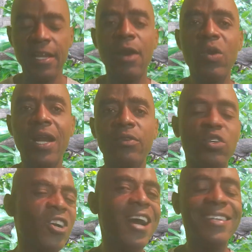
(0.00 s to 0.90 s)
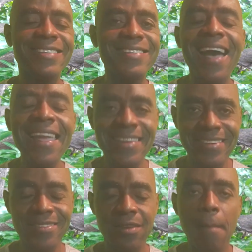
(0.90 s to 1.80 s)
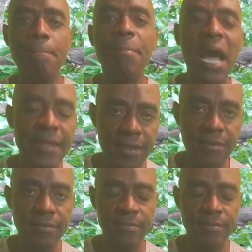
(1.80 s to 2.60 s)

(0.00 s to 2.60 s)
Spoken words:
You call it toilet, bike.